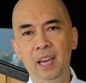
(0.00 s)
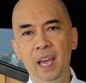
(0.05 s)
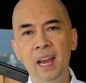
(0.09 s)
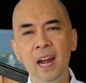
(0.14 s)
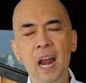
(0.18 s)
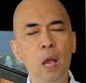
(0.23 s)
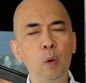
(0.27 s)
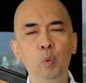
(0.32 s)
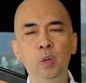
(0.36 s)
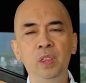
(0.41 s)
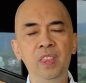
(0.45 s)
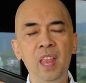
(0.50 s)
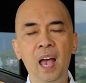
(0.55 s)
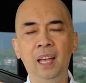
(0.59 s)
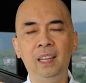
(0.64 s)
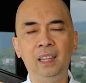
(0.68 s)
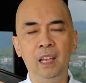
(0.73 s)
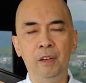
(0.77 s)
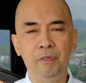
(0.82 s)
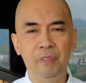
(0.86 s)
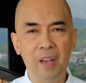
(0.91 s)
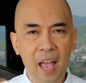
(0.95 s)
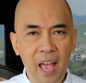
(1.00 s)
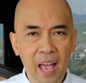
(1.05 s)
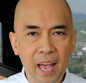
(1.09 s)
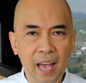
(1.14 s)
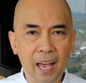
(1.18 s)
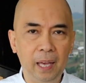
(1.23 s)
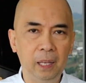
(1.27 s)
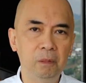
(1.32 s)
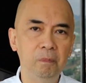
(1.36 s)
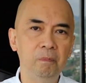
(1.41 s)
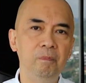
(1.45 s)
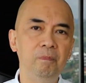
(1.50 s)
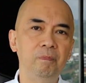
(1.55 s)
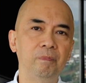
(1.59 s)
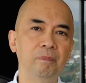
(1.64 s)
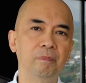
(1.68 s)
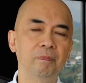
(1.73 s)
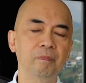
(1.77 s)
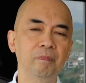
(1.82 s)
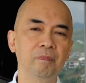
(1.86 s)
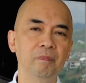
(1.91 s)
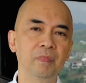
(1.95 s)
And I would not have had
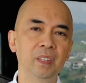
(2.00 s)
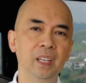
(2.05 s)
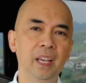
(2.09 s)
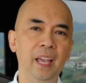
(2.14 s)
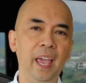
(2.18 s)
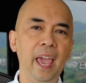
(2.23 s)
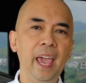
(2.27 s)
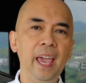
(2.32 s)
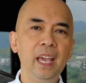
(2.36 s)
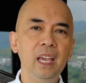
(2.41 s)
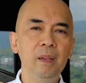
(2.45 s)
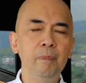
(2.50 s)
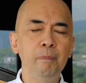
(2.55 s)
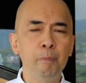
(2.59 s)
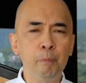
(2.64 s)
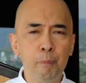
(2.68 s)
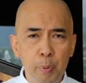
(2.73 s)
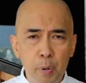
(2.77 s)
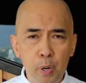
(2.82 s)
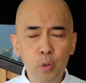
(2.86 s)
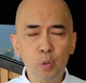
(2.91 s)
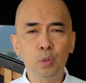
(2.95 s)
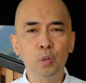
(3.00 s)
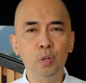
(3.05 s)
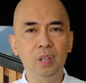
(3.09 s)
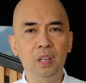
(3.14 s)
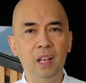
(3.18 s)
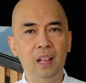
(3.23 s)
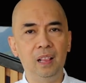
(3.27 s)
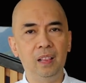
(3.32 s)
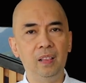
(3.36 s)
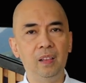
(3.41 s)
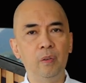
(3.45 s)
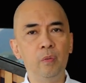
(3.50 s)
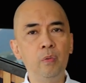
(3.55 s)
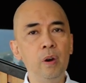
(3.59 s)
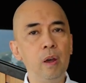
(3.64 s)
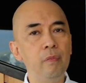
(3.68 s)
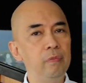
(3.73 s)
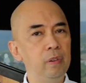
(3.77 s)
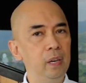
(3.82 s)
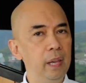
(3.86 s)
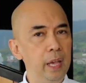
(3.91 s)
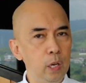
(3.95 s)
a personal
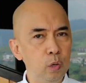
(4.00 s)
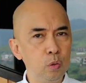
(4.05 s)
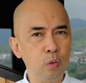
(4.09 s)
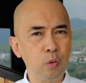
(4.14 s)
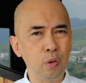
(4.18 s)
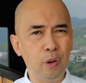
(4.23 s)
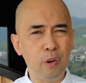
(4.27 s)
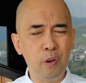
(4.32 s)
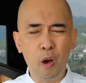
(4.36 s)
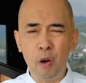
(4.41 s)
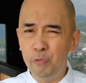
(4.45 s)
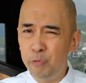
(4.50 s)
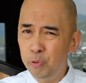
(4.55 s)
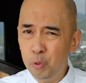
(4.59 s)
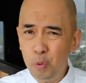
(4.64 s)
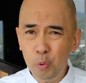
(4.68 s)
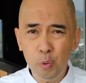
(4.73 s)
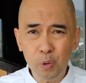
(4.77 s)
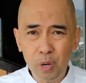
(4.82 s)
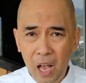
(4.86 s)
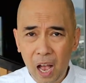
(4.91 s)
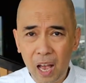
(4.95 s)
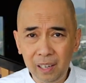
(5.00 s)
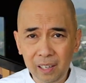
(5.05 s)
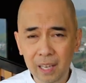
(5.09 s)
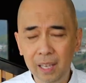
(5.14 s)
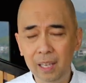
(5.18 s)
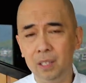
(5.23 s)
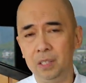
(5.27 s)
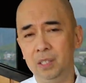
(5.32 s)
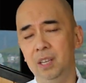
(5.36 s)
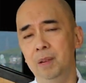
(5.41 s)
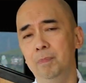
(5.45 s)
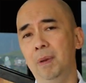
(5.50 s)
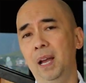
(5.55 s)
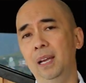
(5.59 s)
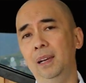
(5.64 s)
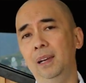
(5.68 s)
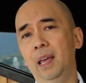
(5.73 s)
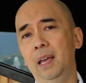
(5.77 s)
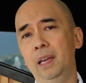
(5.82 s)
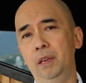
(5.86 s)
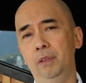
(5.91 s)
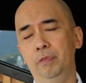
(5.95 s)
revelation of who God is in my
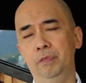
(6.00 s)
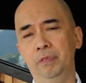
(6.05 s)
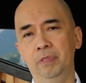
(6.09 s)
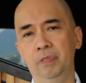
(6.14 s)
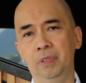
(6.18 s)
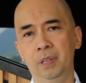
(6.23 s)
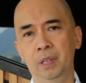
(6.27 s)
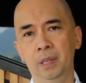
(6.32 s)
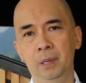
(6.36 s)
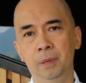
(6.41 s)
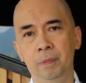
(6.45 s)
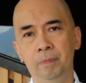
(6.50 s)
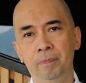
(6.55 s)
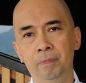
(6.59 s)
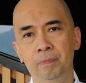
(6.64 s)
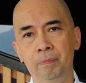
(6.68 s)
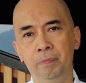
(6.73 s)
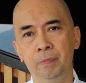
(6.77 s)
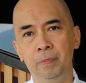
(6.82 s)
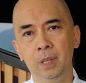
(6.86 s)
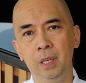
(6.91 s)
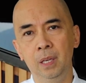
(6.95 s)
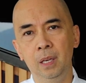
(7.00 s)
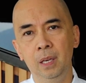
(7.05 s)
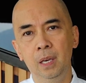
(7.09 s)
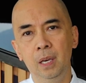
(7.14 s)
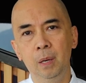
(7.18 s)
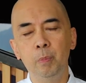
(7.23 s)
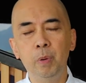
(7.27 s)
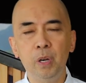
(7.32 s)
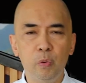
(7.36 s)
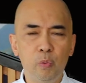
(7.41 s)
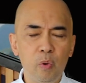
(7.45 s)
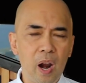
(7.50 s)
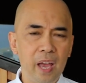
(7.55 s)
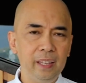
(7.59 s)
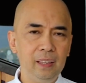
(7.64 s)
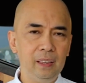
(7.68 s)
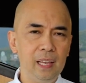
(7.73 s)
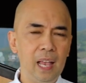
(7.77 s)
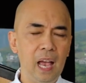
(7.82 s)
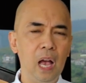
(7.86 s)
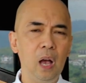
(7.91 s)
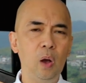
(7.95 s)
life. But
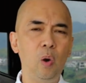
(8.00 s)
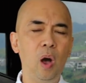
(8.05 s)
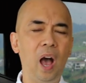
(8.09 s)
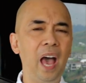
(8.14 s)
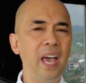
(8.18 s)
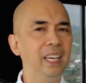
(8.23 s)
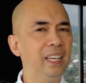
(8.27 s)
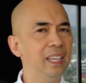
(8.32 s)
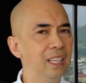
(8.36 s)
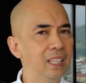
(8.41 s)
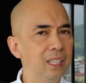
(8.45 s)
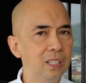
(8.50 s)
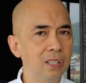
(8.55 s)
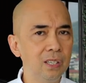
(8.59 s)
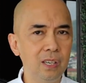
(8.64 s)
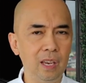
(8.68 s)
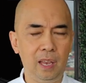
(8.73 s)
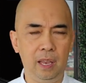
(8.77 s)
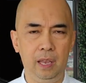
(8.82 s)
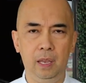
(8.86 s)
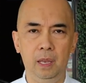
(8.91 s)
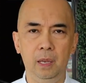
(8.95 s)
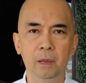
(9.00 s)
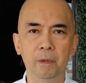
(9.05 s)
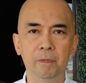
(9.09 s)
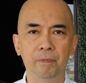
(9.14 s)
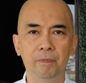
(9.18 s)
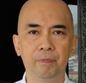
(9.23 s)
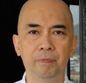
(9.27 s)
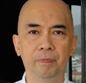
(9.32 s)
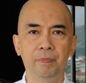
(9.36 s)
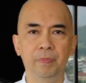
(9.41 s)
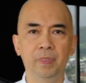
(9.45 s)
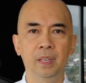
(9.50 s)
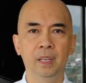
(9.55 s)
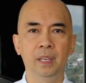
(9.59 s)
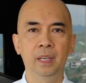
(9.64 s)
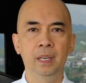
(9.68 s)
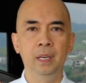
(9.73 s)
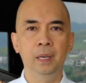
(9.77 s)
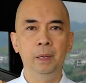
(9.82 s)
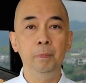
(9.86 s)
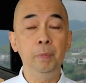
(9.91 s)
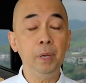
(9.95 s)
right now, I can say,
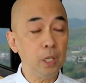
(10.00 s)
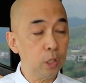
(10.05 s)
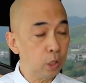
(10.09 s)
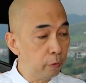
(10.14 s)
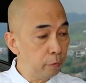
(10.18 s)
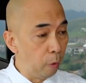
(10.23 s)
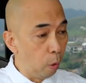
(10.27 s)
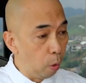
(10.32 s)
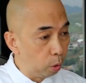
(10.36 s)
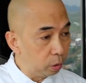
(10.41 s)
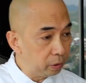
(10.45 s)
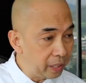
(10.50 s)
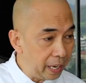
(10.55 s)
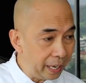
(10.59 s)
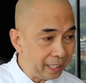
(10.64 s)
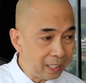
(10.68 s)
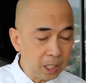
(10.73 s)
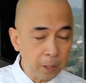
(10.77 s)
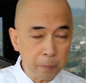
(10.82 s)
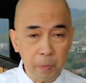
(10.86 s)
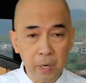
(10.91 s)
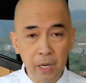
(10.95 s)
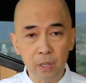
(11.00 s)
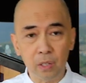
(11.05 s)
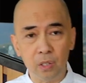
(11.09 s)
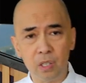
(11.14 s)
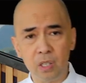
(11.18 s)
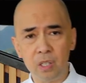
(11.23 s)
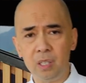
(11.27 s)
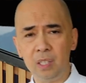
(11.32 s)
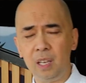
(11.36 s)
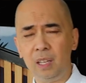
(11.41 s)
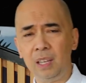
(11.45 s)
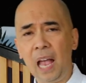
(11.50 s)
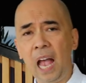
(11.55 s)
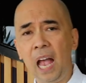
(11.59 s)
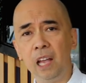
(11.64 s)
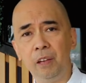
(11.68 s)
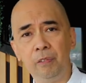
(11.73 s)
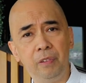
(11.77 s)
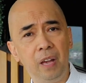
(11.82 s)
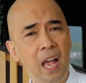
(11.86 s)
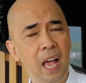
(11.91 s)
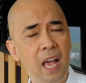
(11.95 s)
because of all the experiences that
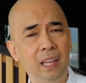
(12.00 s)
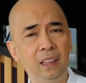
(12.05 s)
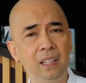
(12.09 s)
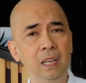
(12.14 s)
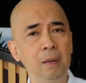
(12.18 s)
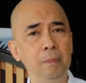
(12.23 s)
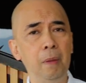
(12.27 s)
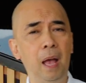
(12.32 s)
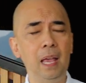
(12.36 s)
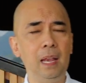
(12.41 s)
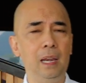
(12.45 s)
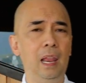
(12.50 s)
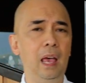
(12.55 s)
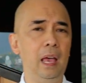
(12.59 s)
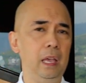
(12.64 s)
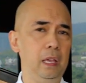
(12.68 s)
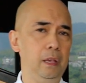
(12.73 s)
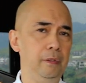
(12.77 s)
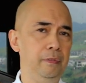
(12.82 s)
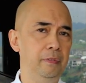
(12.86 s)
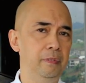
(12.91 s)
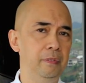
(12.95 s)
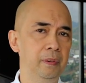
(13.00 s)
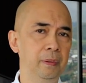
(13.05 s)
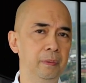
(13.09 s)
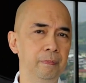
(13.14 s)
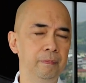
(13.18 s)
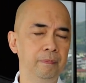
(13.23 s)
I've had in my life,